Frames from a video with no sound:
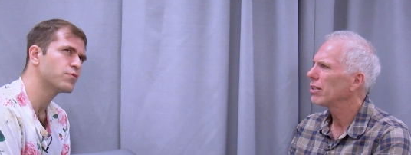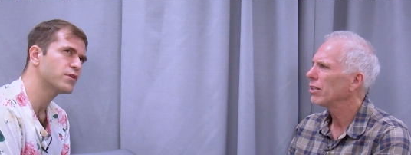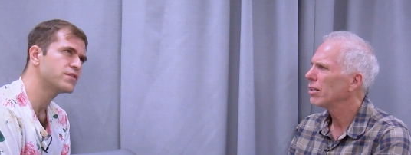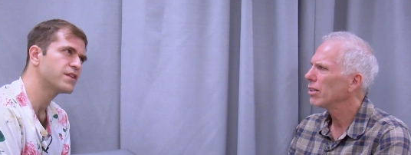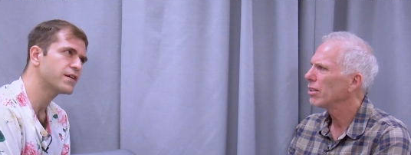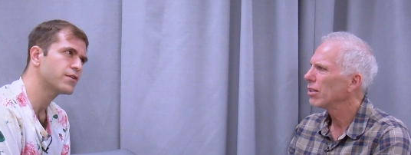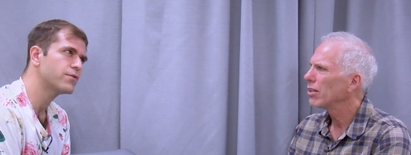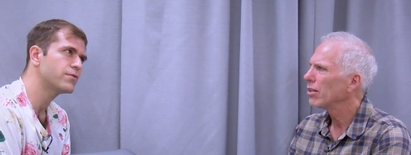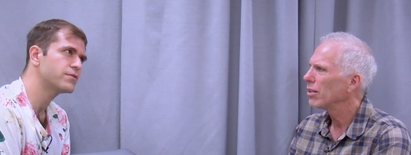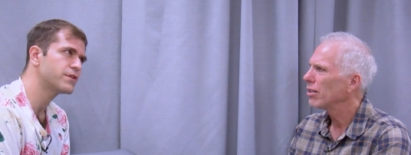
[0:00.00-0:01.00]
Speaker 1: ones that
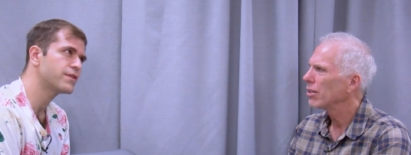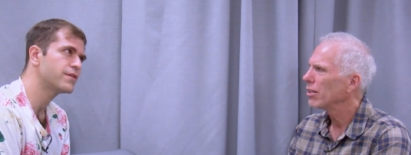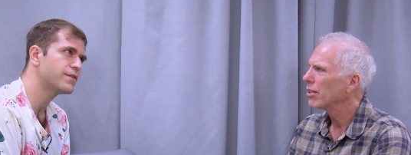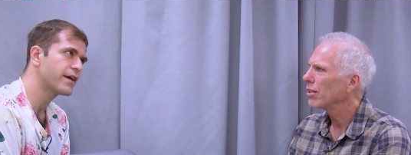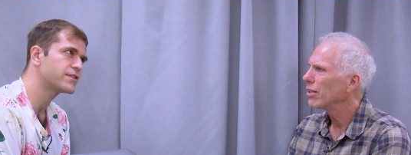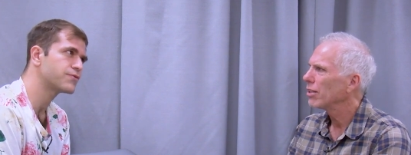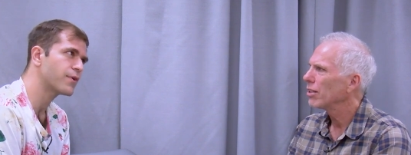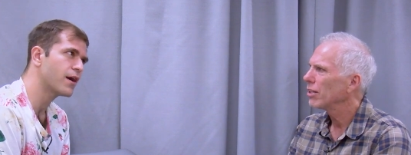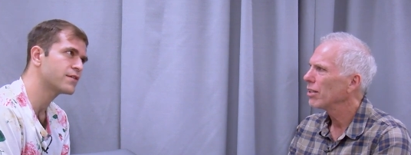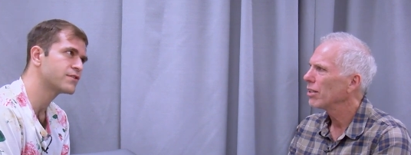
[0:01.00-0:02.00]
go to the next
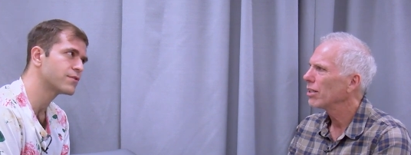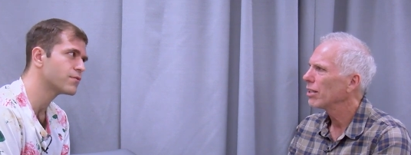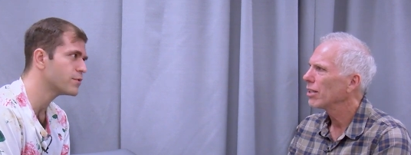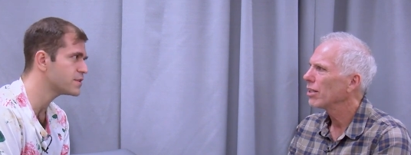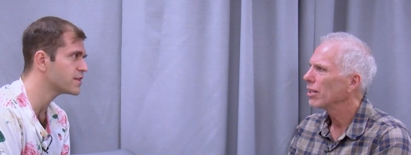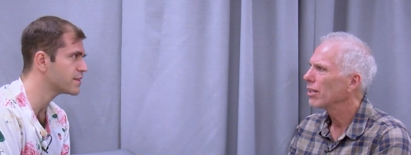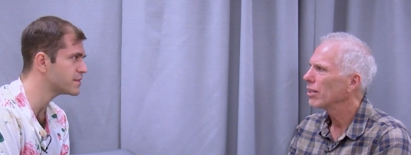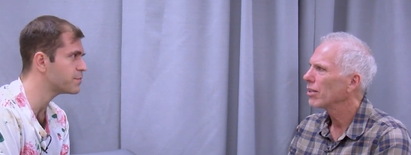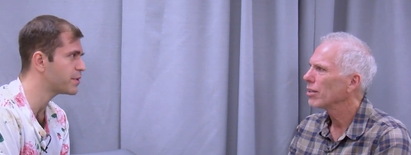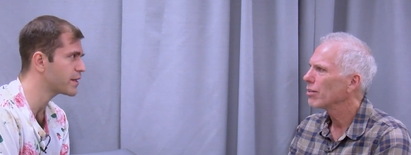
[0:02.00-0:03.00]
rocks or the ones that get
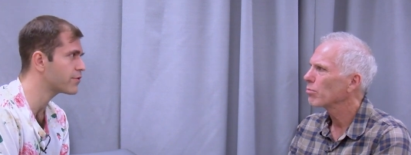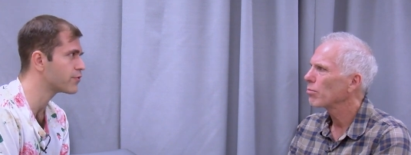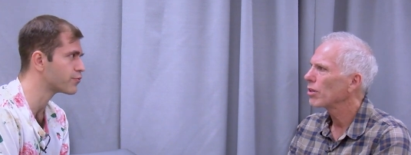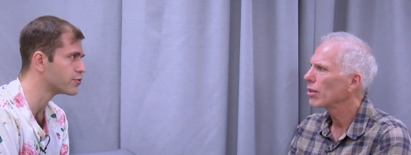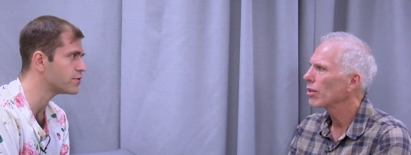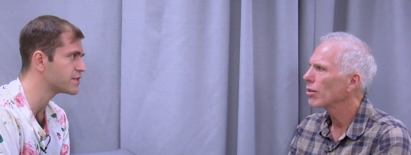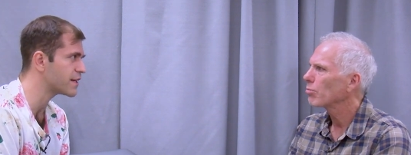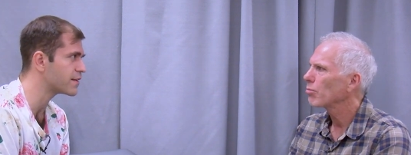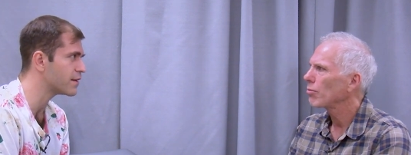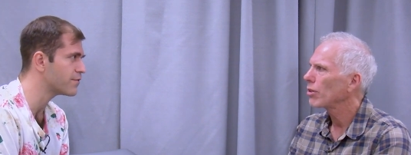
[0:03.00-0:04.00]
to pick the rules
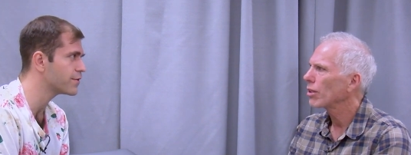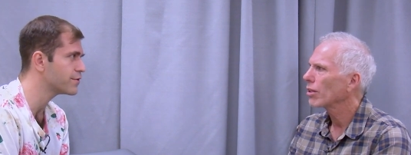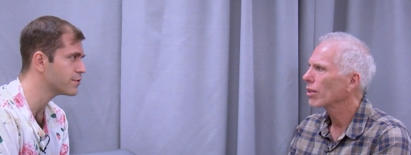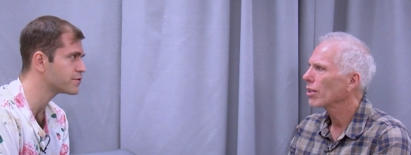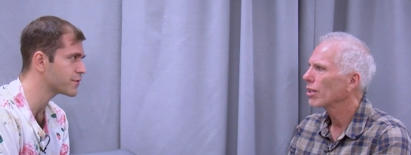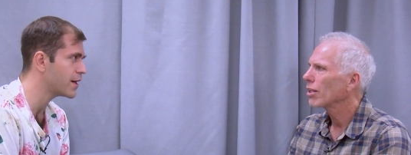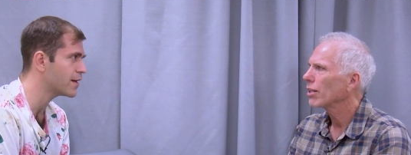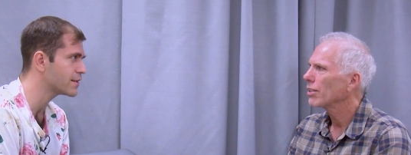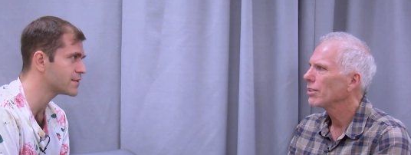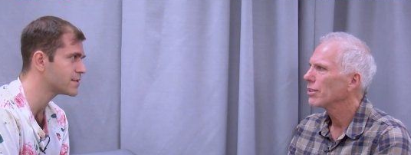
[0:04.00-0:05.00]
that govern those
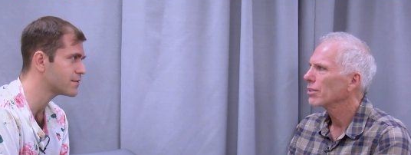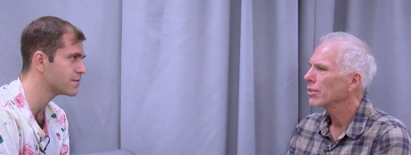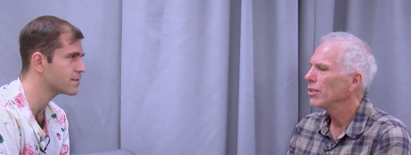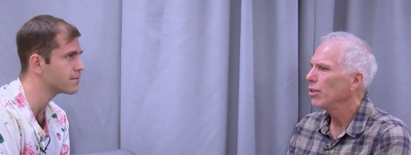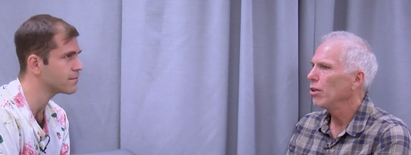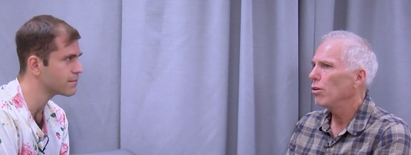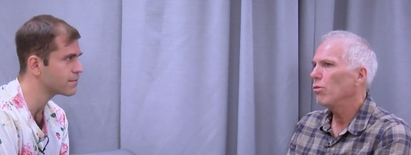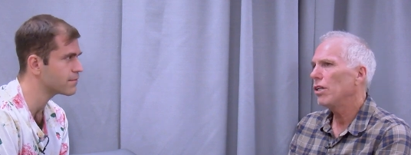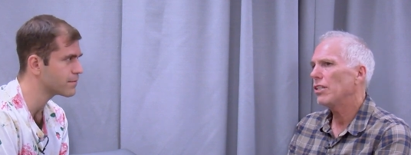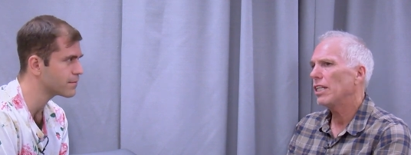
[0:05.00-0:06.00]
rocks?
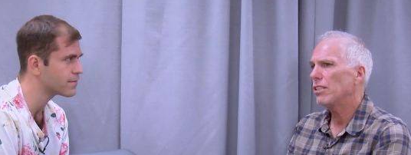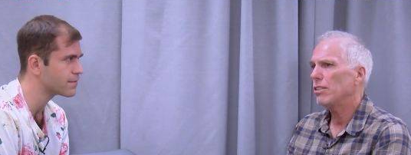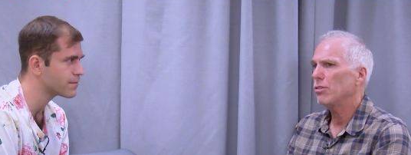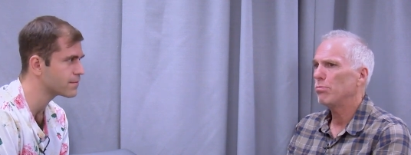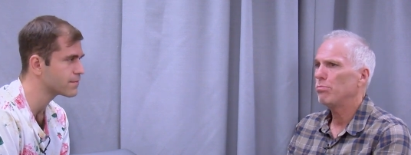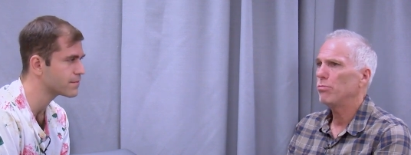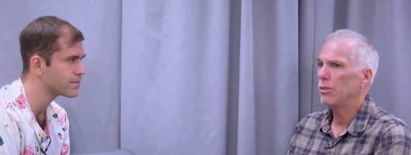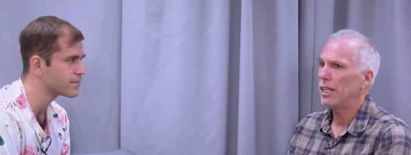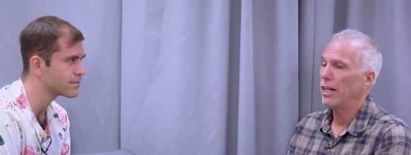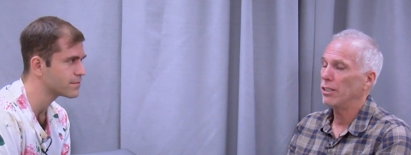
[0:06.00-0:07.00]
I
Speaker 2: think it's even,
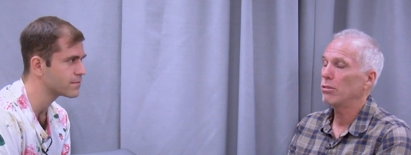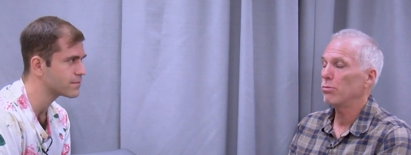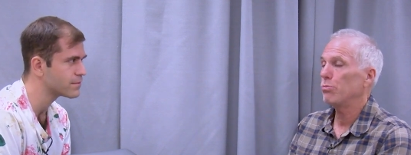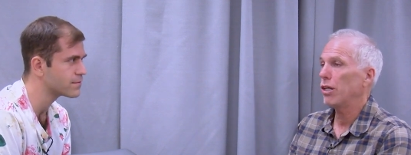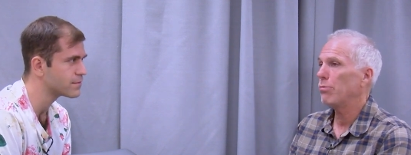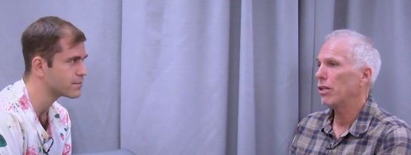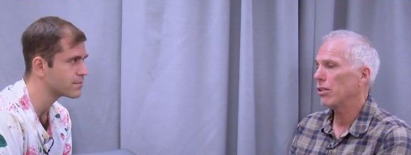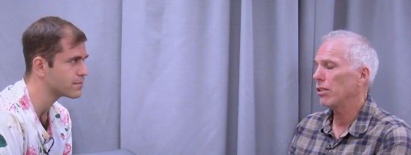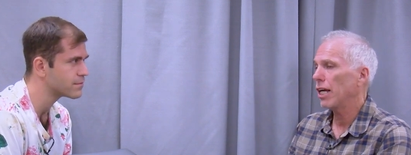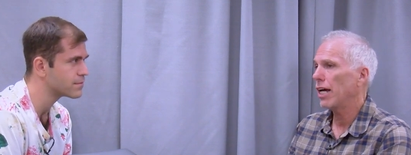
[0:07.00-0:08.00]
yeah, it's way bigger
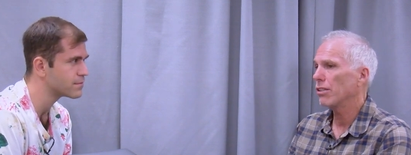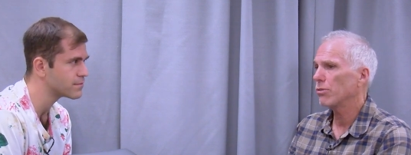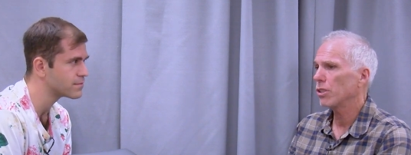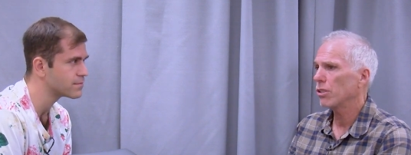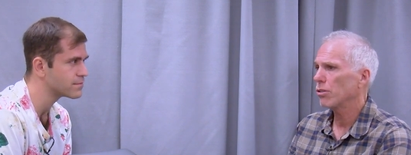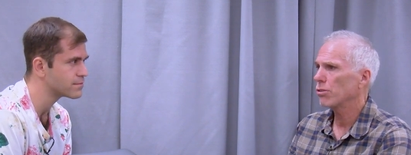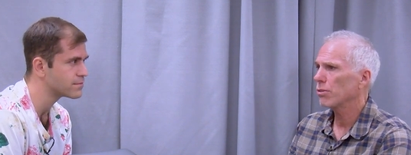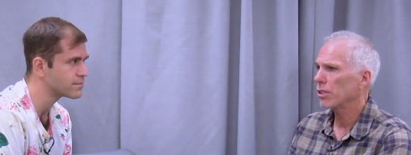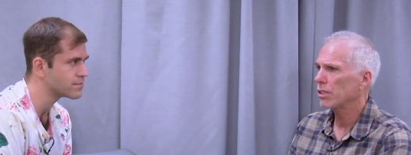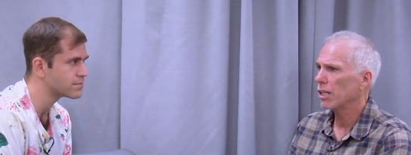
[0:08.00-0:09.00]
than that is where it goes
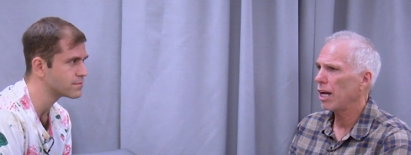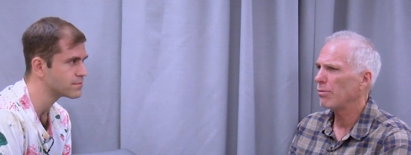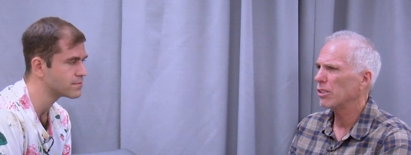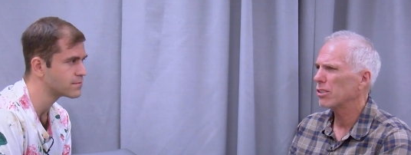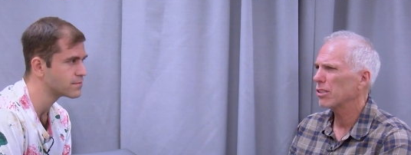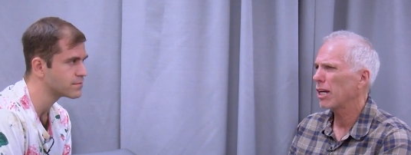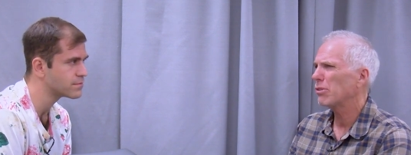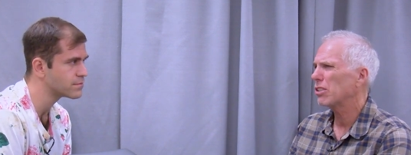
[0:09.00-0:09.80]
for it. Because I've been